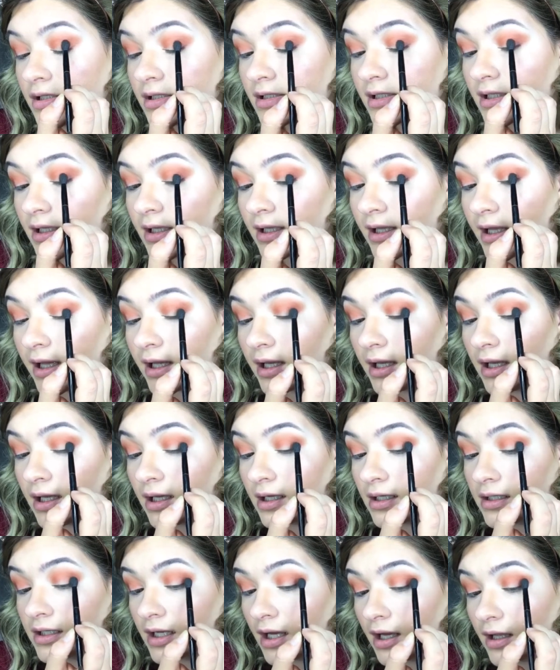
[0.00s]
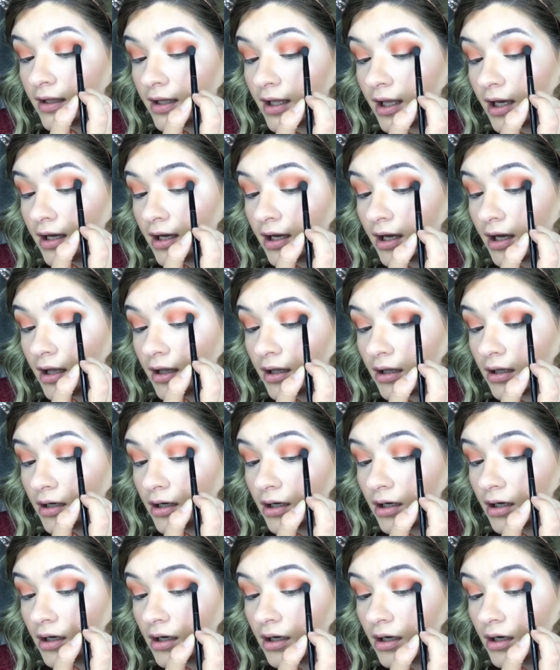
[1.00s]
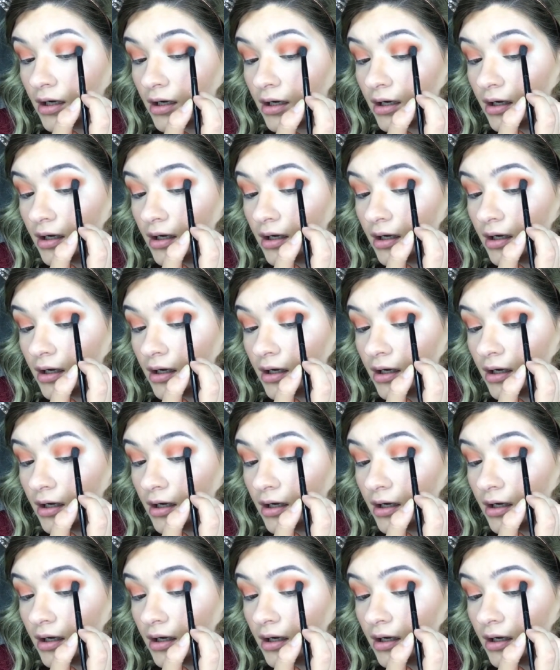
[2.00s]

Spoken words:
Just laying down that color.